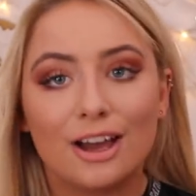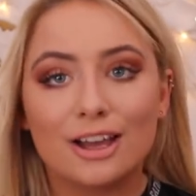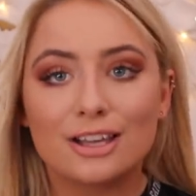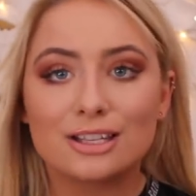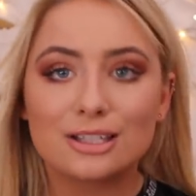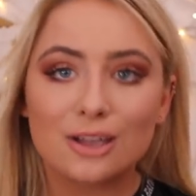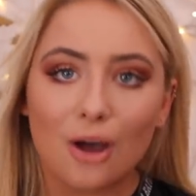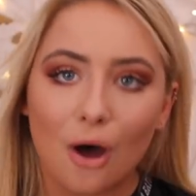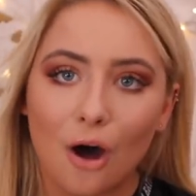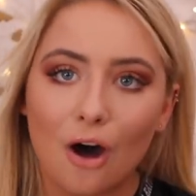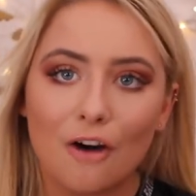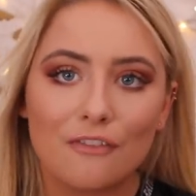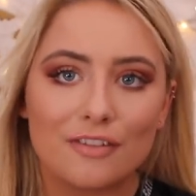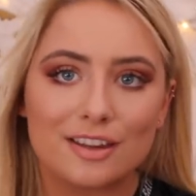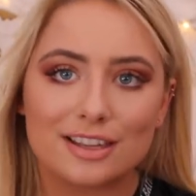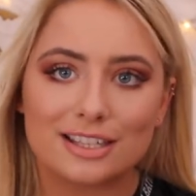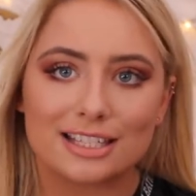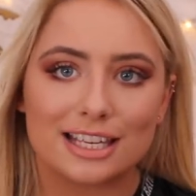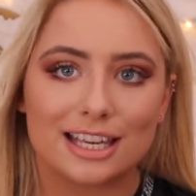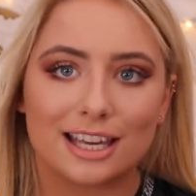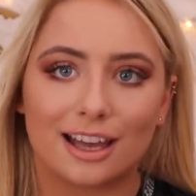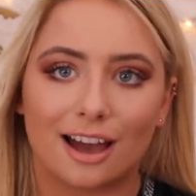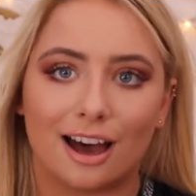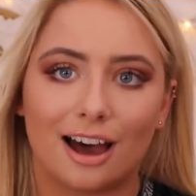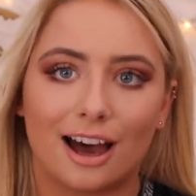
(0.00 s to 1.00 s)
So
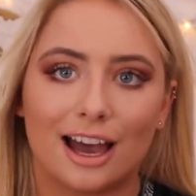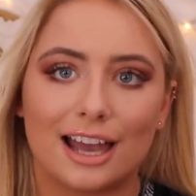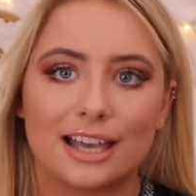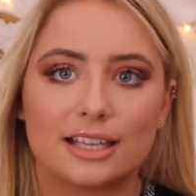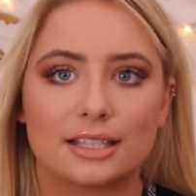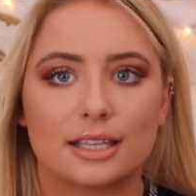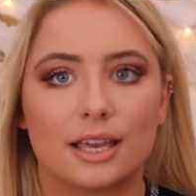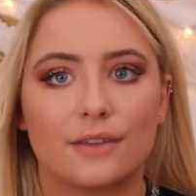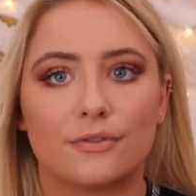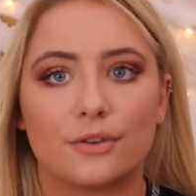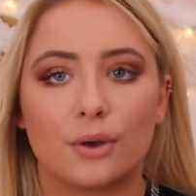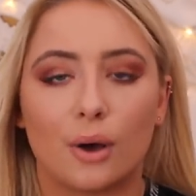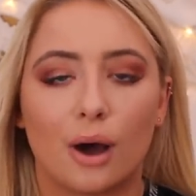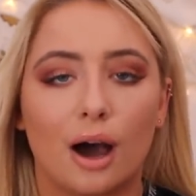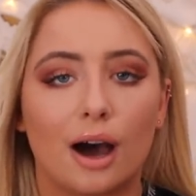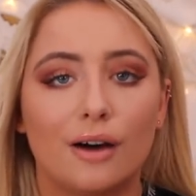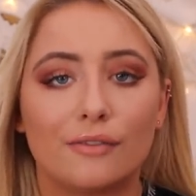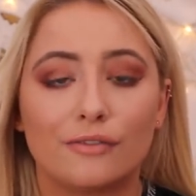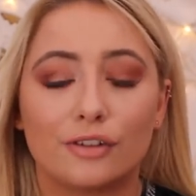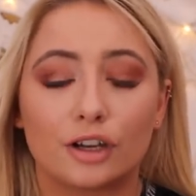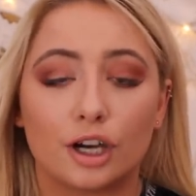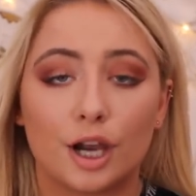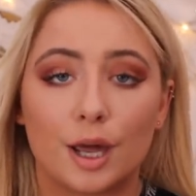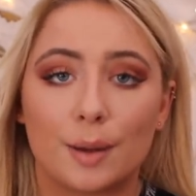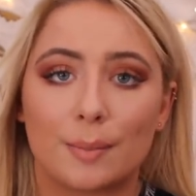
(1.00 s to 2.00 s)
obviously guys, if you
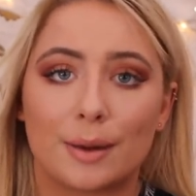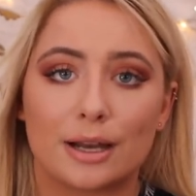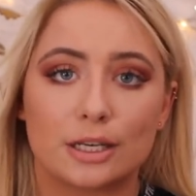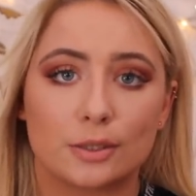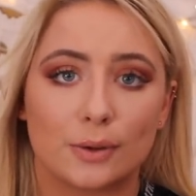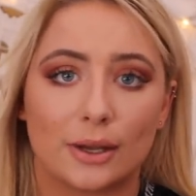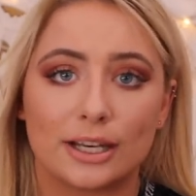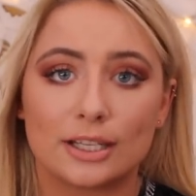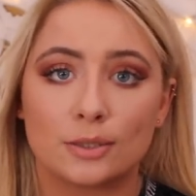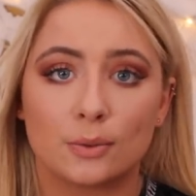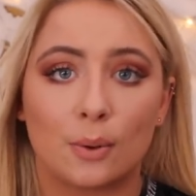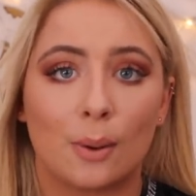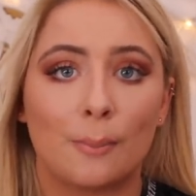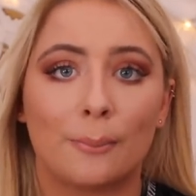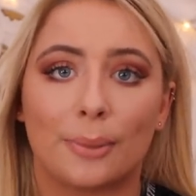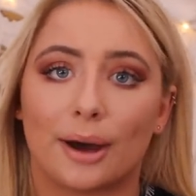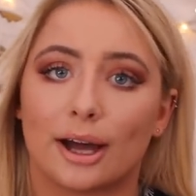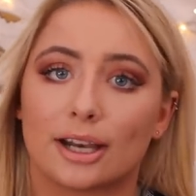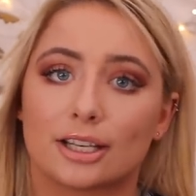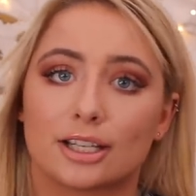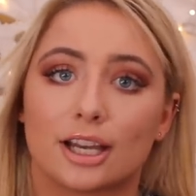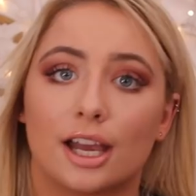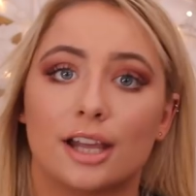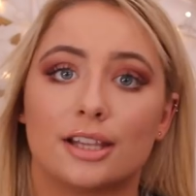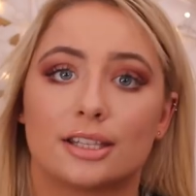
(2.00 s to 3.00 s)
aren't following my 21
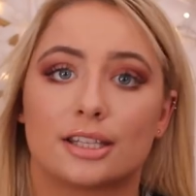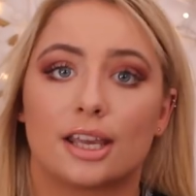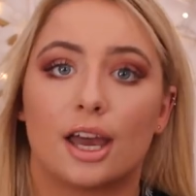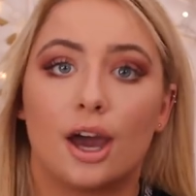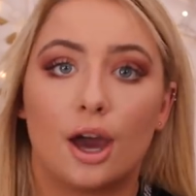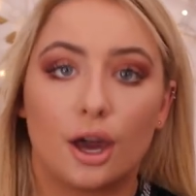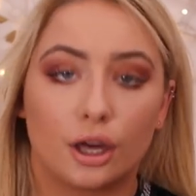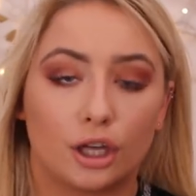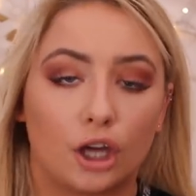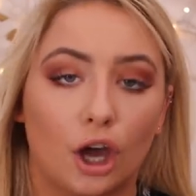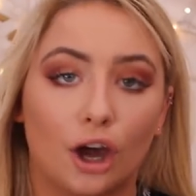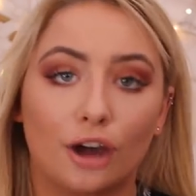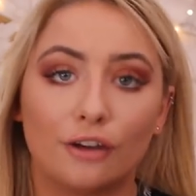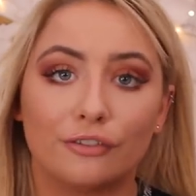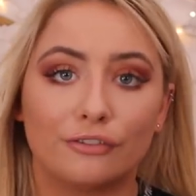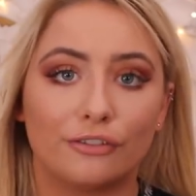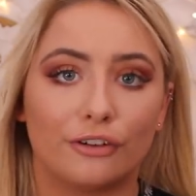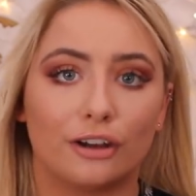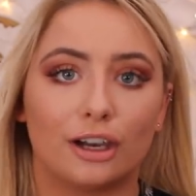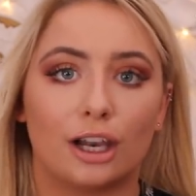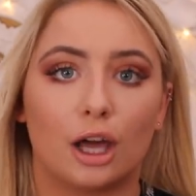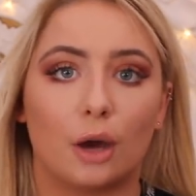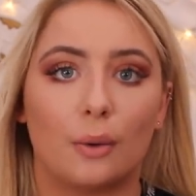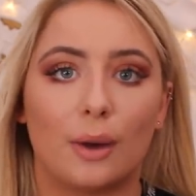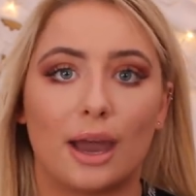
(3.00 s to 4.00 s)
buttons, go and
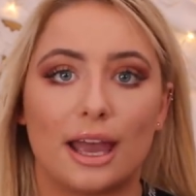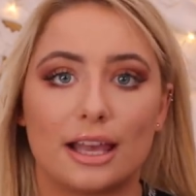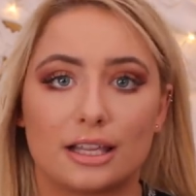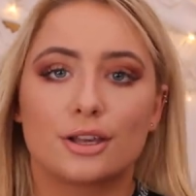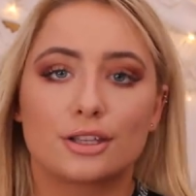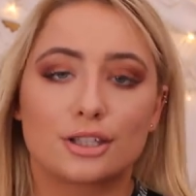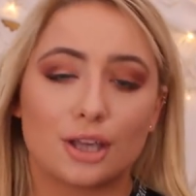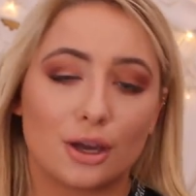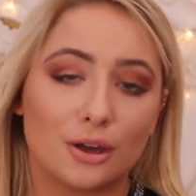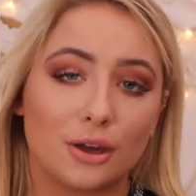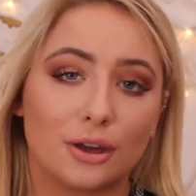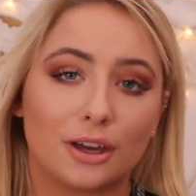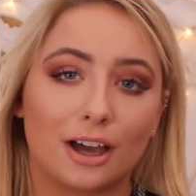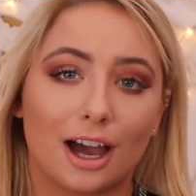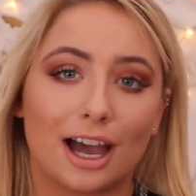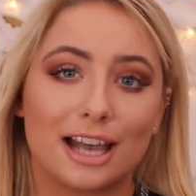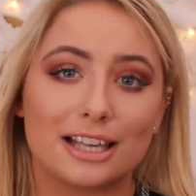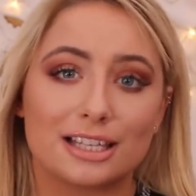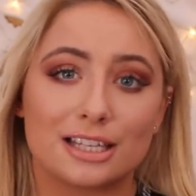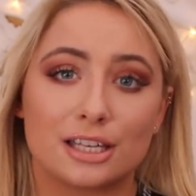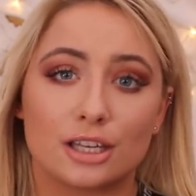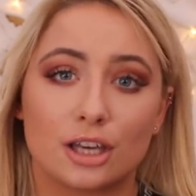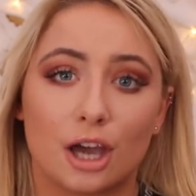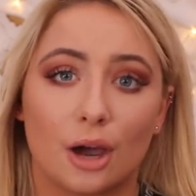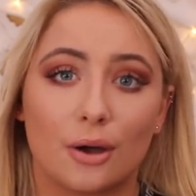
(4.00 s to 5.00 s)
follow it so you
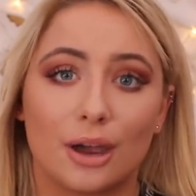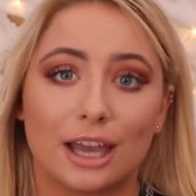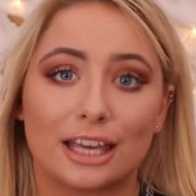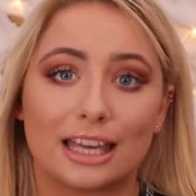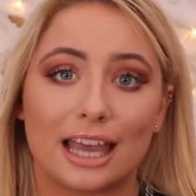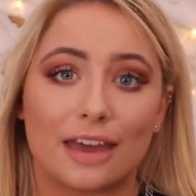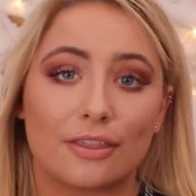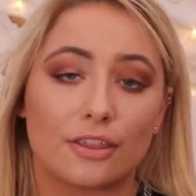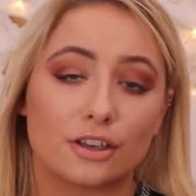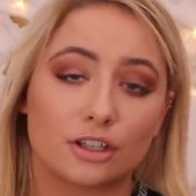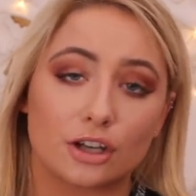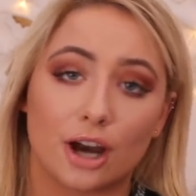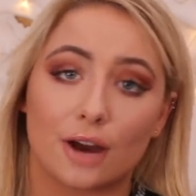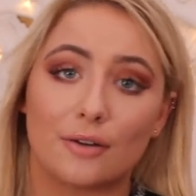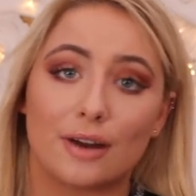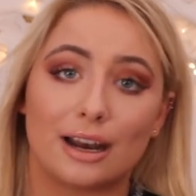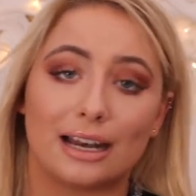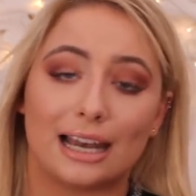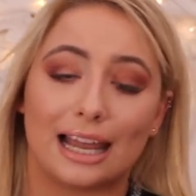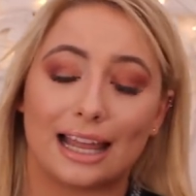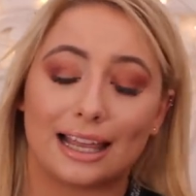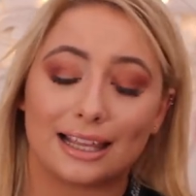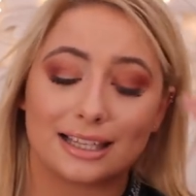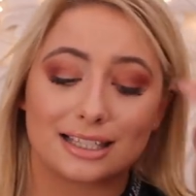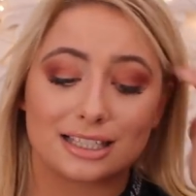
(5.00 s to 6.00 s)
guys can go and get the direct
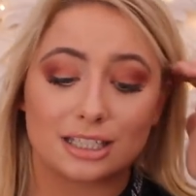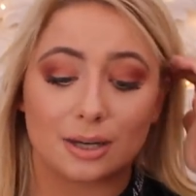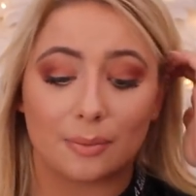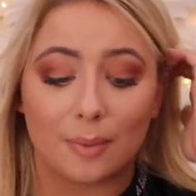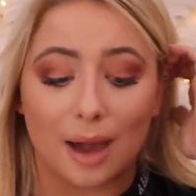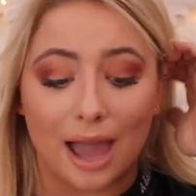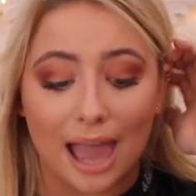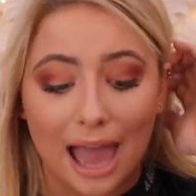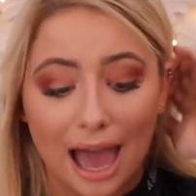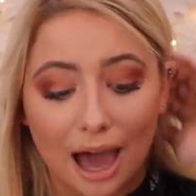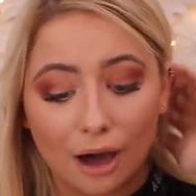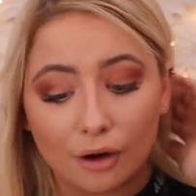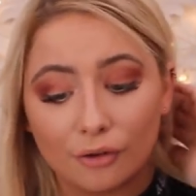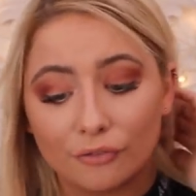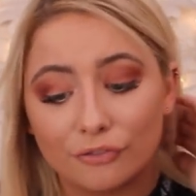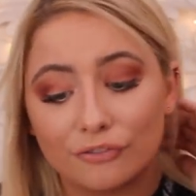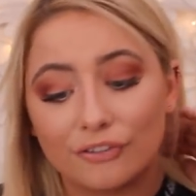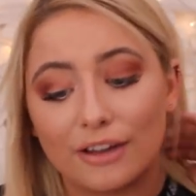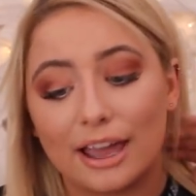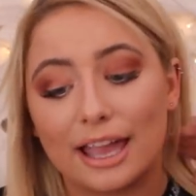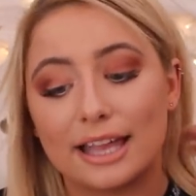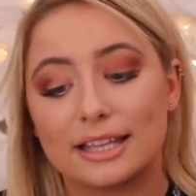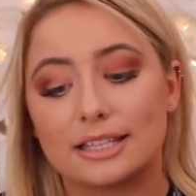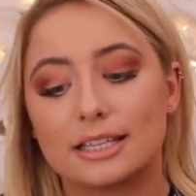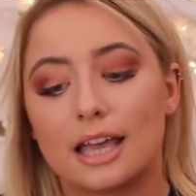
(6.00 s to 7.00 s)
links to my
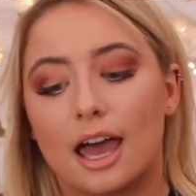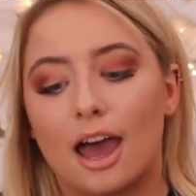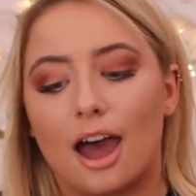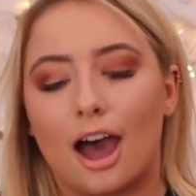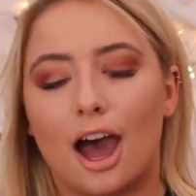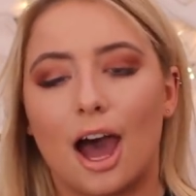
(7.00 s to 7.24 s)
outfits.